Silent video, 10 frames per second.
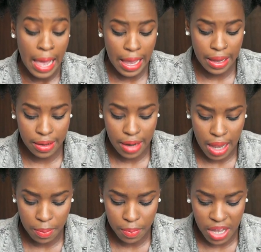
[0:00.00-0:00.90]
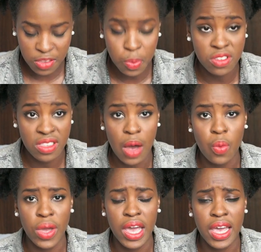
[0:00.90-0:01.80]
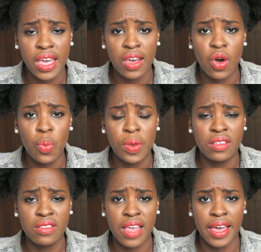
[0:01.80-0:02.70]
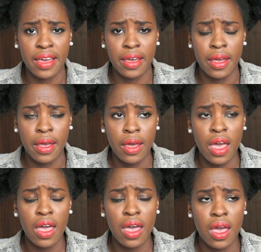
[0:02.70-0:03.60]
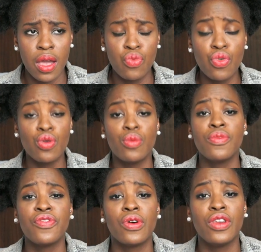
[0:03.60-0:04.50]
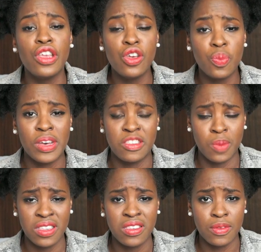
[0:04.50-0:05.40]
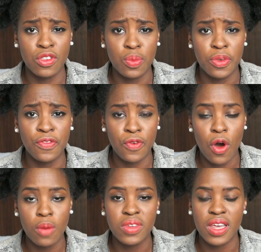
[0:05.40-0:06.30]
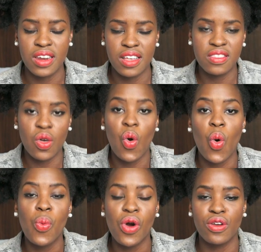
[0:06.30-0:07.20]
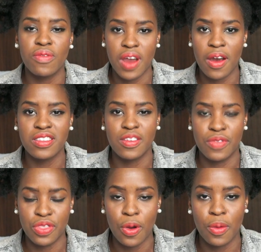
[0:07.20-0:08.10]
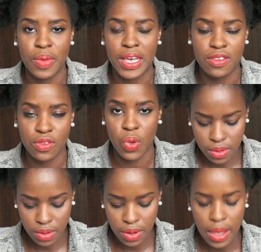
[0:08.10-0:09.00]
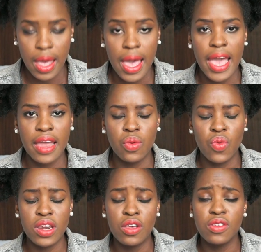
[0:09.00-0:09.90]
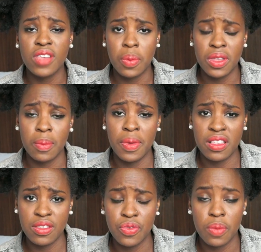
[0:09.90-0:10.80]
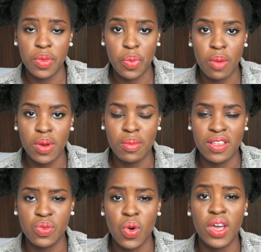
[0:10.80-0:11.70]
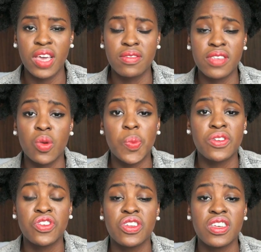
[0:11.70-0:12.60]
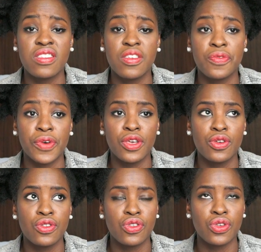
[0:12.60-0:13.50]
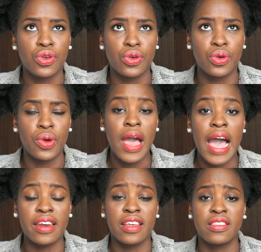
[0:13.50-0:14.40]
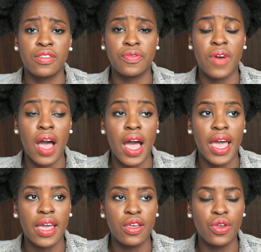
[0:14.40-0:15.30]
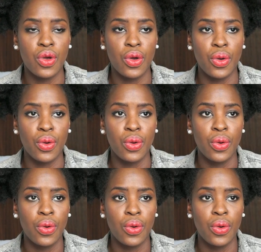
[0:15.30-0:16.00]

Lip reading: And I suppose that way it opens like a room for new perspectives to be formed, and that's the whole point of narrative therapy. So, and when you separate the person from the problem as well, it gives an opportunity for you to identify, you know,